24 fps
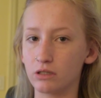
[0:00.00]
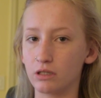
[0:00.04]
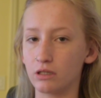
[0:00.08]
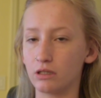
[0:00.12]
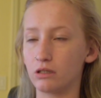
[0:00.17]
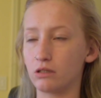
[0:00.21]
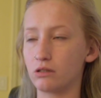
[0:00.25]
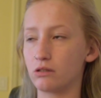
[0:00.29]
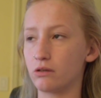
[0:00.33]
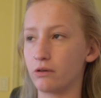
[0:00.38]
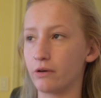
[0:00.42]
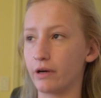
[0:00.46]
on the
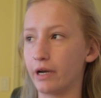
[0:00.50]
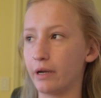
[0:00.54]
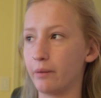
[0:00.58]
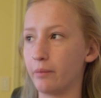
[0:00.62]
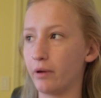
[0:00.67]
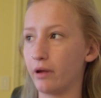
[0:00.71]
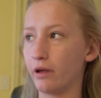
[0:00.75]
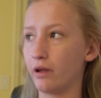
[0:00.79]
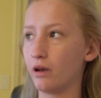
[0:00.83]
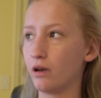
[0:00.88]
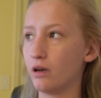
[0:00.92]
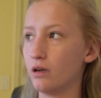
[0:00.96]
story,
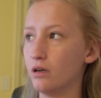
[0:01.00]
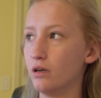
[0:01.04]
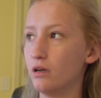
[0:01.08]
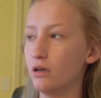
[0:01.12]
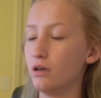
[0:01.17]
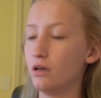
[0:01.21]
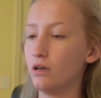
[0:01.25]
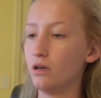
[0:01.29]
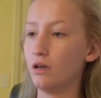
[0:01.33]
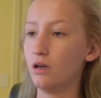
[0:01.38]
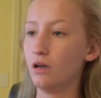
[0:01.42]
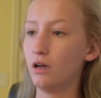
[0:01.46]
but
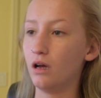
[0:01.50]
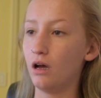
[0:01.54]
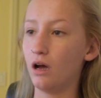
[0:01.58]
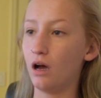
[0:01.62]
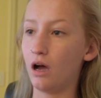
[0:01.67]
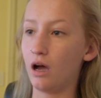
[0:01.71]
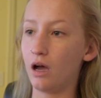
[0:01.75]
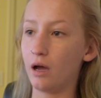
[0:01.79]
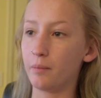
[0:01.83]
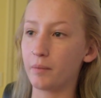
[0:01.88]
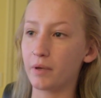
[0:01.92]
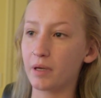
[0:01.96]

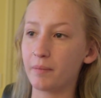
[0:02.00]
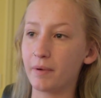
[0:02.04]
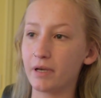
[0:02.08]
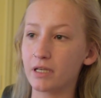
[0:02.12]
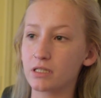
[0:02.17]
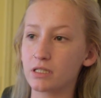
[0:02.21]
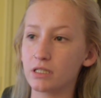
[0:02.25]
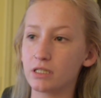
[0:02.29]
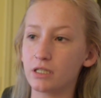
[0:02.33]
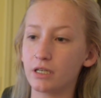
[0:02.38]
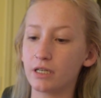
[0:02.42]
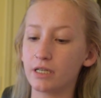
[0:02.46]
he
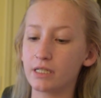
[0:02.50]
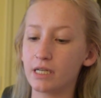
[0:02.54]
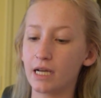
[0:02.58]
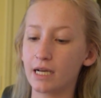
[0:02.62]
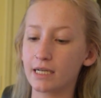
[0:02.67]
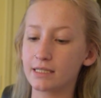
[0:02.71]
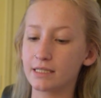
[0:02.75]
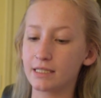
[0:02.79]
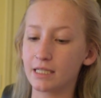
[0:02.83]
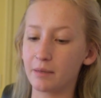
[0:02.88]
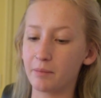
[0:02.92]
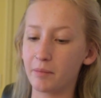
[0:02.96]
basically started
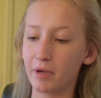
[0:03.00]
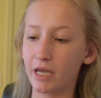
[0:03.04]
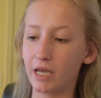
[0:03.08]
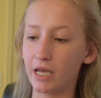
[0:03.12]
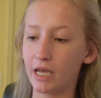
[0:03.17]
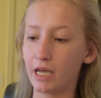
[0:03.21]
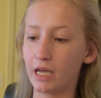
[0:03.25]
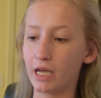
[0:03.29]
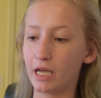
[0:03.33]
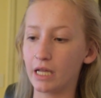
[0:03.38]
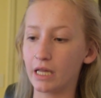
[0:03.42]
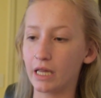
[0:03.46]
texting
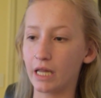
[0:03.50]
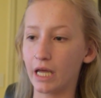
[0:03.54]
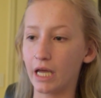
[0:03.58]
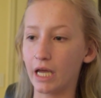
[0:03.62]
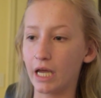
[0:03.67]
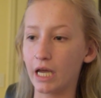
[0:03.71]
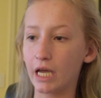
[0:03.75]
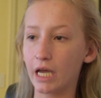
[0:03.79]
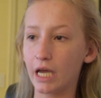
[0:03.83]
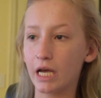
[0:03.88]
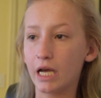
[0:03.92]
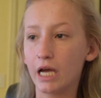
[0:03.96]
me and
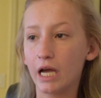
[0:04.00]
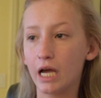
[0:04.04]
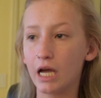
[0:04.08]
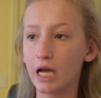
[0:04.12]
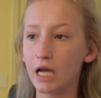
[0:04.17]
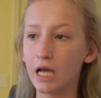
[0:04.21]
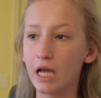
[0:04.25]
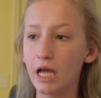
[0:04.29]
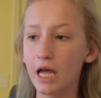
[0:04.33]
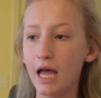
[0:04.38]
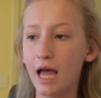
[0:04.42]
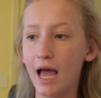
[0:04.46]
like
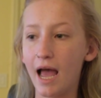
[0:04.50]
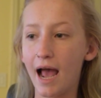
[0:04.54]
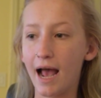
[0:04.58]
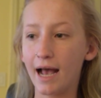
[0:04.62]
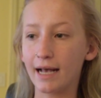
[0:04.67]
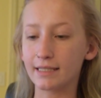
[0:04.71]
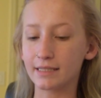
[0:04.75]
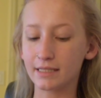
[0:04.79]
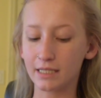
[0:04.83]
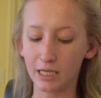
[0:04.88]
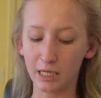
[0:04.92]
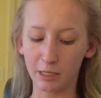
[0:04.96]

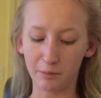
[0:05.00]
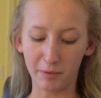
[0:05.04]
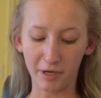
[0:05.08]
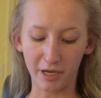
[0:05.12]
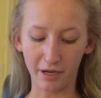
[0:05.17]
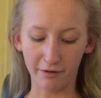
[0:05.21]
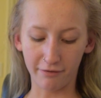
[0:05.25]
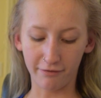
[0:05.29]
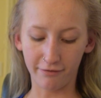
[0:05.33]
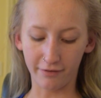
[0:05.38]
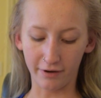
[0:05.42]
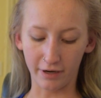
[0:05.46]
asking
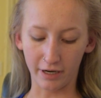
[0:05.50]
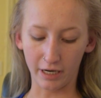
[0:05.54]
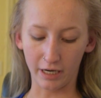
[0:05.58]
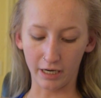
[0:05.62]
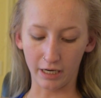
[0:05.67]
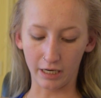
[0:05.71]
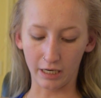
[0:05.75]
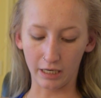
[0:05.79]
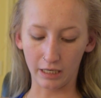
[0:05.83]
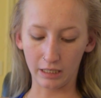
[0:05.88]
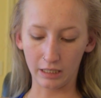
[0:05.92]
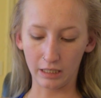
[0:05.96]
me
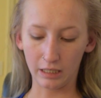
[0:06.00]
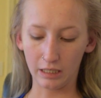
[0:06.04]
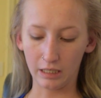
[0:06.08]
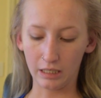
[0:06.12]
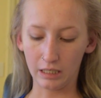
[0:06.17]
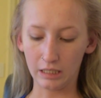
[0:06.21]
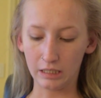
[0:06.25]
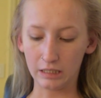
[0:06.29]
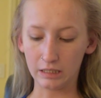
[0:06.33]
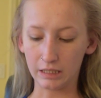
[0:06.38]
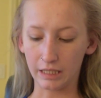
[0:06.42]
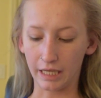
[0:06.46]
for
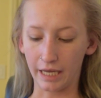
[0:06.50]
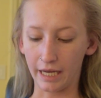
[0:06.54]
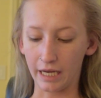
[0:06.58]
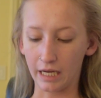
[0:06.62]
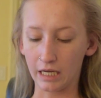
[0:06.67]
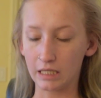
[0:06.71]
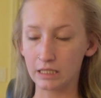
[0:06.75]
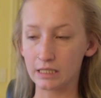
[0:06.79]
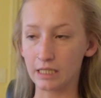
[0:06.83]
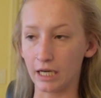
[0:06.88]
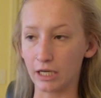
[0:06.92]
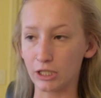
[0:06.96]

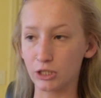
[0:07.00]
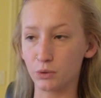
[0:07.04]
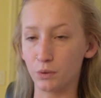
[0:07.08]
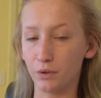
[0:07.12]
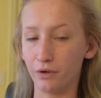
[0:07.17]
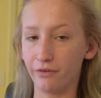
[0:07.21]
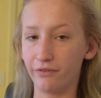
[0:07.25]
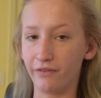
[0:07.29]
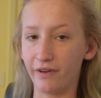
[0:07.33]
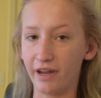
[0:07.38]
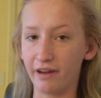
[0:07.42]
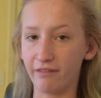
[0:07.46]
like sexual
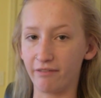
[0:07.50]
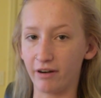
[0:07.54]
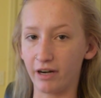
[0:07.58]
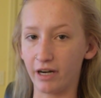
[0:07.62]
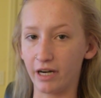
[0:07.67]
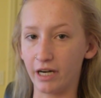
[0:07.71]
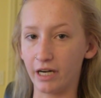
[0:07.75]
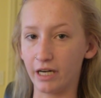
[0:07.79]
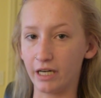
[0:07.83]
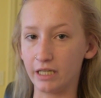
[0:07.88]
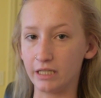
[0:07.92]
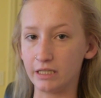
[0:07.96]

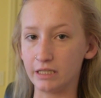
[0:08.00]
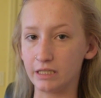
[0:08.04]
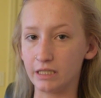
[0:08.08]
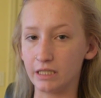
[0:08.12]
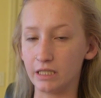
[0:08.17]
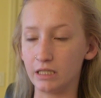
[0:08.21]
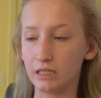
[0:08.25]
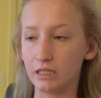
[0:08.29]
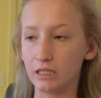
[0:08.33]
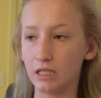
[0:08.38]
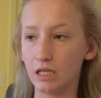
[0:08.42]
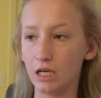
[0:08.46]
favors
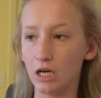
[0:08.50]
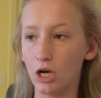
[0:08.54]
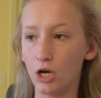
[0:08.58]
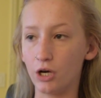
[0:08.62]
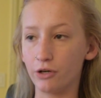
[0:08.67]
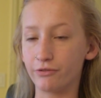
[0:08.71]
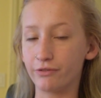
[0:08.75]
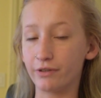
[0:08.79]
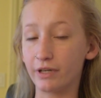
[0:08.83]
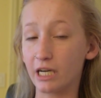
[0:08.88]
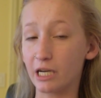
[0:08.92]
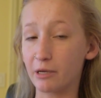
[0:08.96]
and
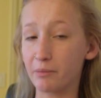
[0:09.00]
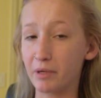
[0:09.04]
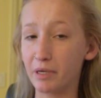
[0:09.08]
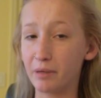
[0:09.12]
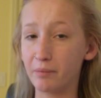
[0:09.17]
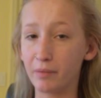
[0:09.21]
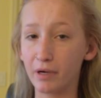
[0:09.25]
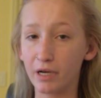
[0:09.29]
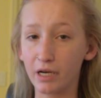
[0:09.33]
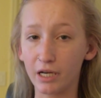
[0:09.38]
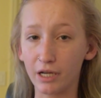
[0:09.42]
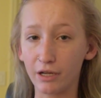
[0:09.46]
offering me
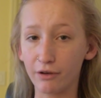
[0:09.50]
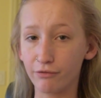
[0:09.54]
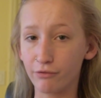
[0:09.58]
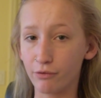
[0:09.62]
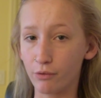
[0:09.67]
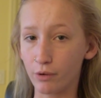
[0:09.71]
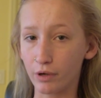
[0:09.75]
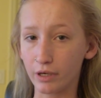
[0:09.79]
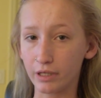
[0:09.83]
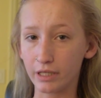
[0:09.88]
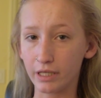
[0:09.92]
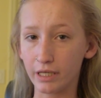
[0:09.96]
money
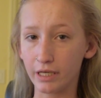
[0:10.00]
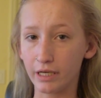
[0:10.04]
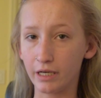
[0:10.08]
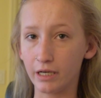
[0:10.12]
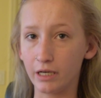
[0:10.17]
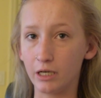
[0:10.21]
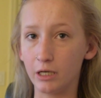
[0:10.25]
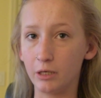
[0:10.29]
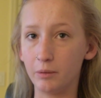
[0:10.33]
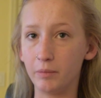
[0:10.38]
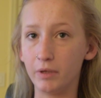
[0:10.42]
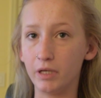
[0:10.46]
for
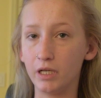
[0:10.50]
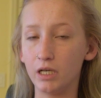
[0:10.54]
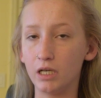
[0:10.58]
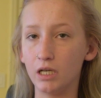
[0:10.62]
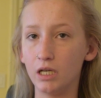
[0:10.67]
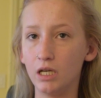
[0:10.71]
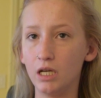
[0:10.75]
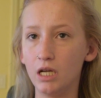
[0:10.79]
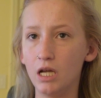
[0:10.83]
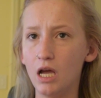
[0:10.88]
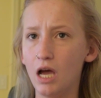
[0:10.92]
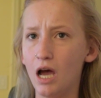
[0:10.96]
them, and
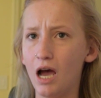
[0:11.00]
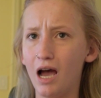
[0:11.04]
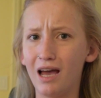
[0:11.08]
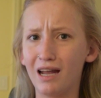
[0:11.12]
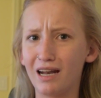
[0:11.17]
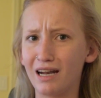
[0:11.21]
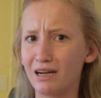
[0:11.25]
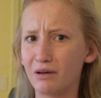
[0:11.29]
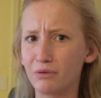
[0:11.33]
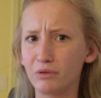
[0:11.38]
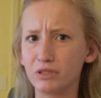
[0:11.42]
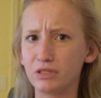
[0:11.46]

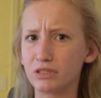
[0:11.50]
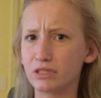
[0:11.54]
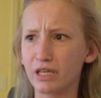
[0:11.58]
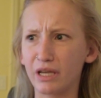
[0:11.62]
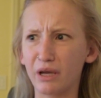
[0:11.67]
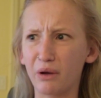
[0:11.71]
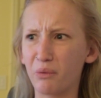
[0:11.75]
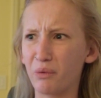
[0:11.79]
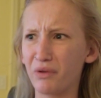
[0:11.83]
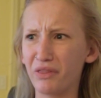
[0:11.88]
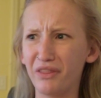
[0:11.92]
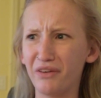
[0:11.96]
I was
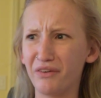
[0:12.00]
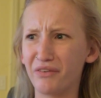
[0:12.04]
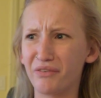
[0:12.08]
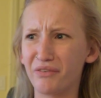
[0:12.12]
like, what